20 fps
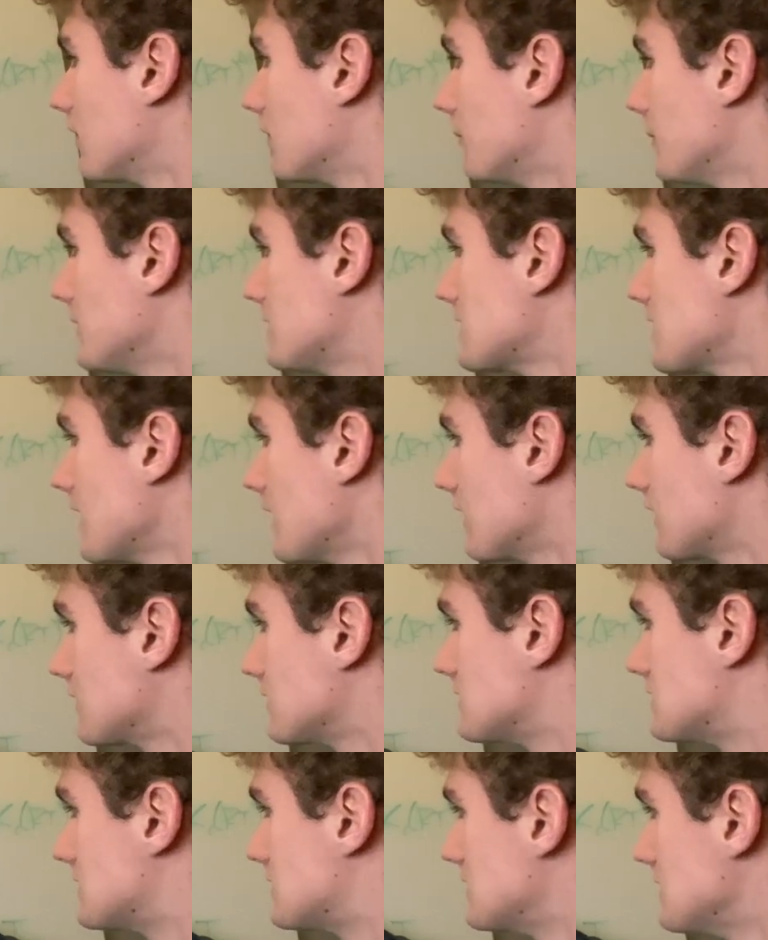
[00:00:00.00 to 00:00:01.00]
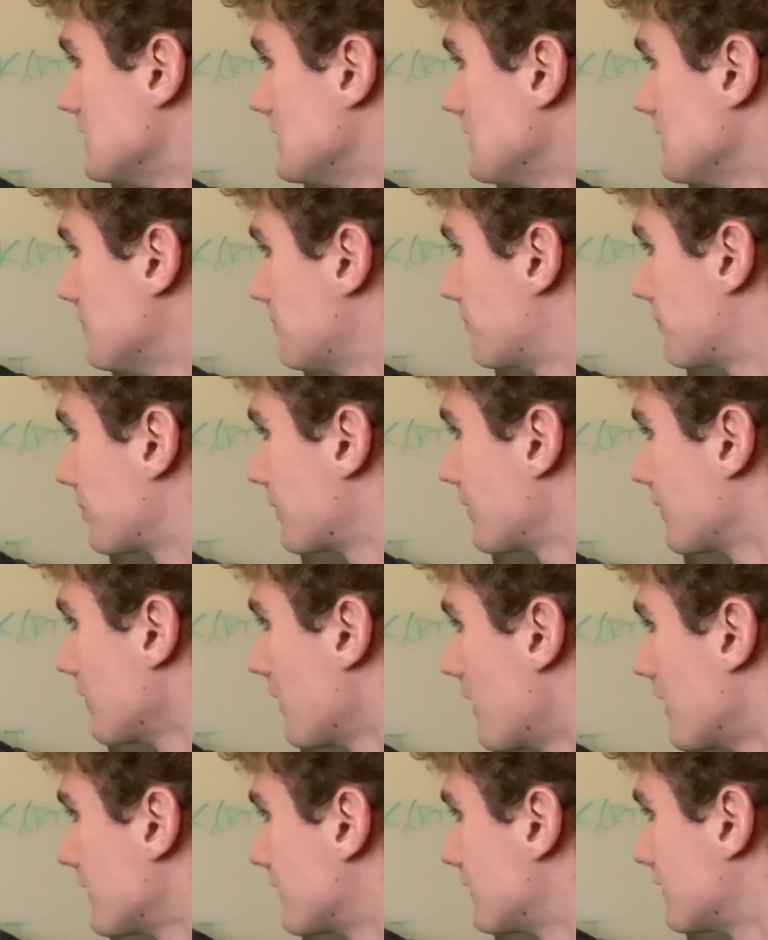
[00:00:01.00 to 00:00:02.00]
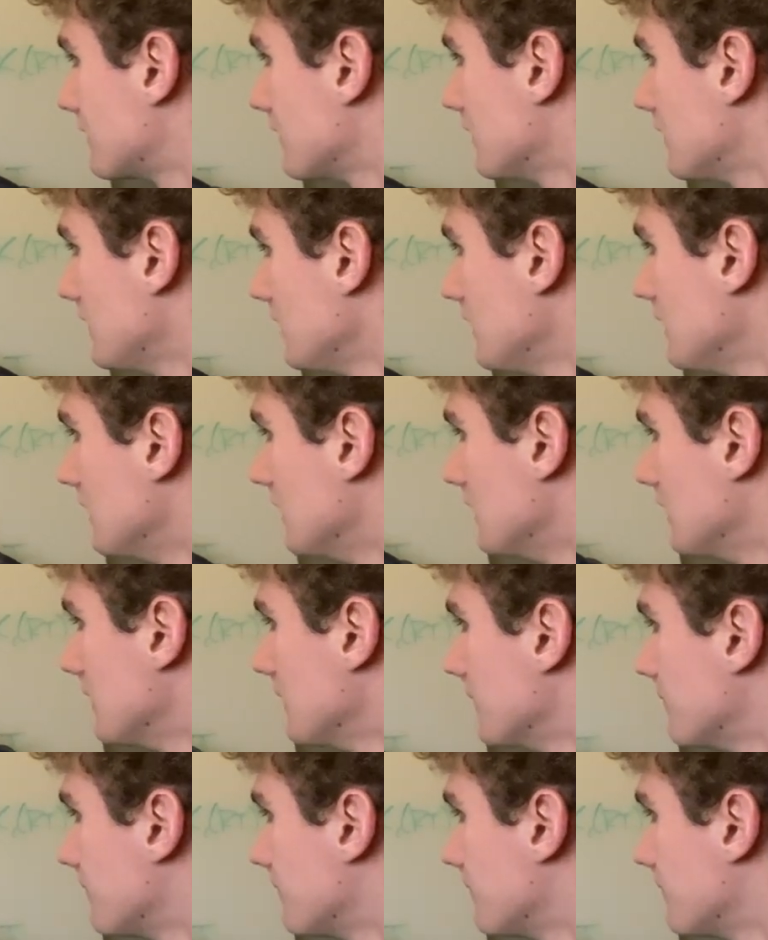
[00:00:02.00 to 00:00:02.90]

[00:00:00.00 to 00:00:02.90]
we take D plus E,